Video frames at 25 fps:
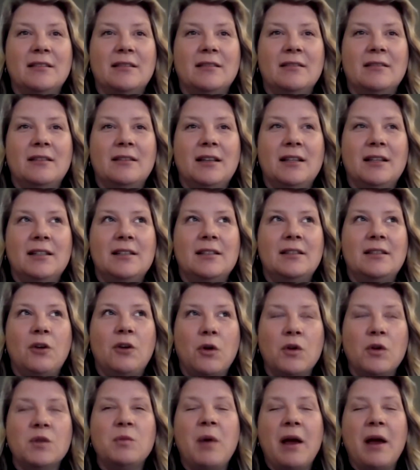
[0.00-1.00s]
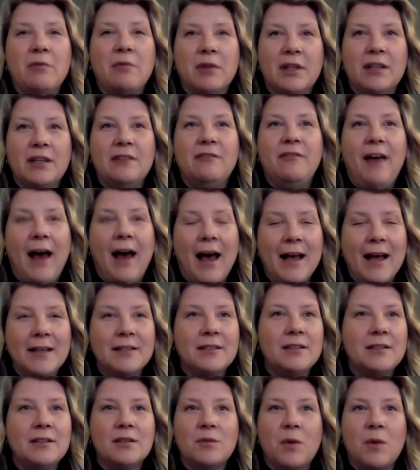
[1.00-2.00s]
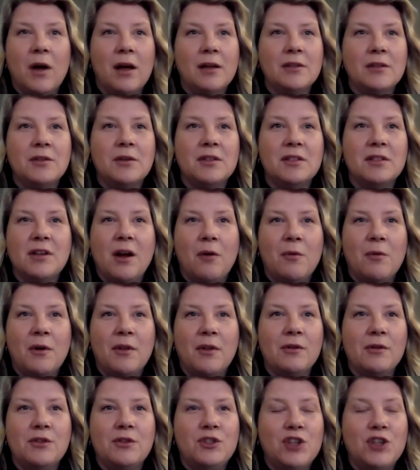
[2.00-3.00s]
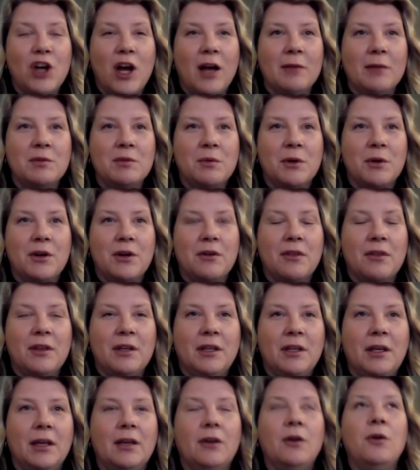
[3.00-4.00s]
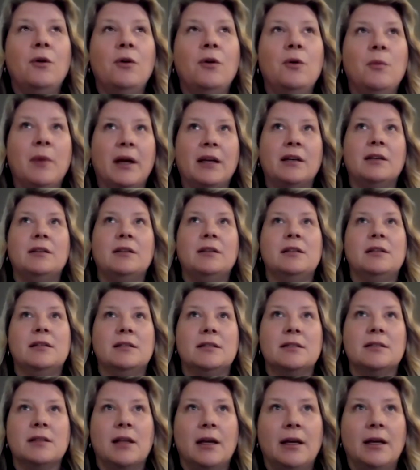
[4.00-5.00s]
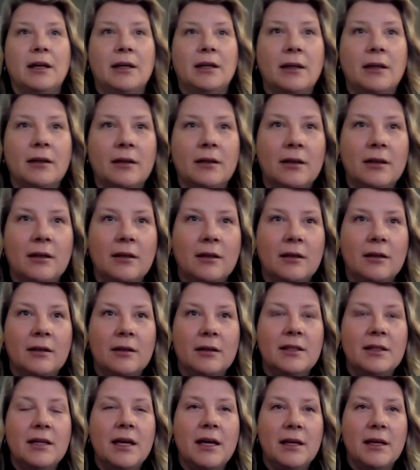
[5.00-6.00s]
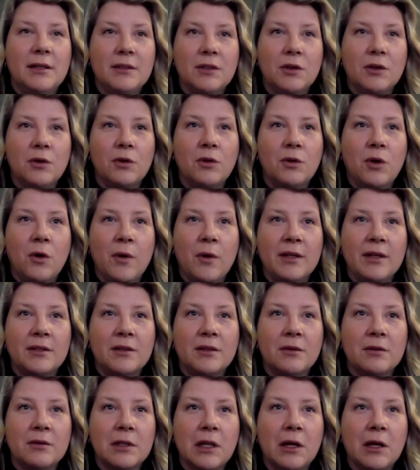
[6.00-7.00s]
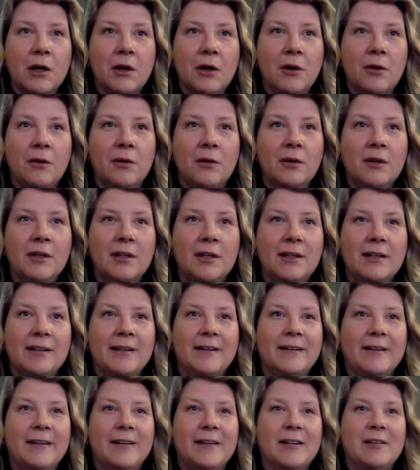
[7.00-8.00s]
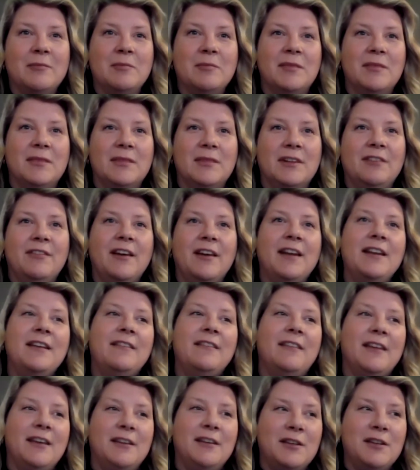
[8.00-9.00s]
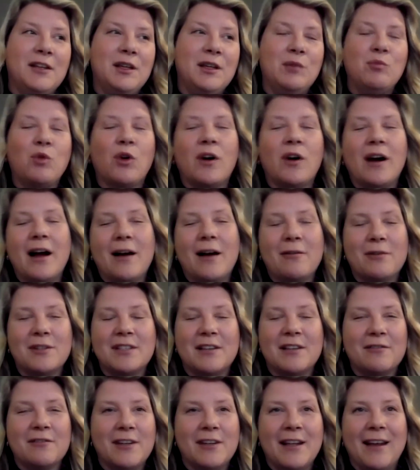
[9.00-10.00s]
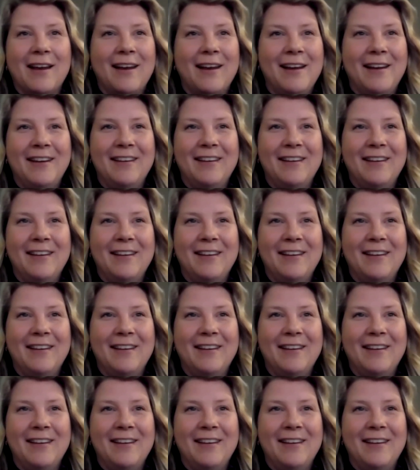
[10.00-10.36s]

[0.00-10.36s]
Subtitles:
it goes by really fast as well. So it's not one of those jobs where you're thinking, oh my goodness, like the day is going so slow. If anything, you need more hours every day.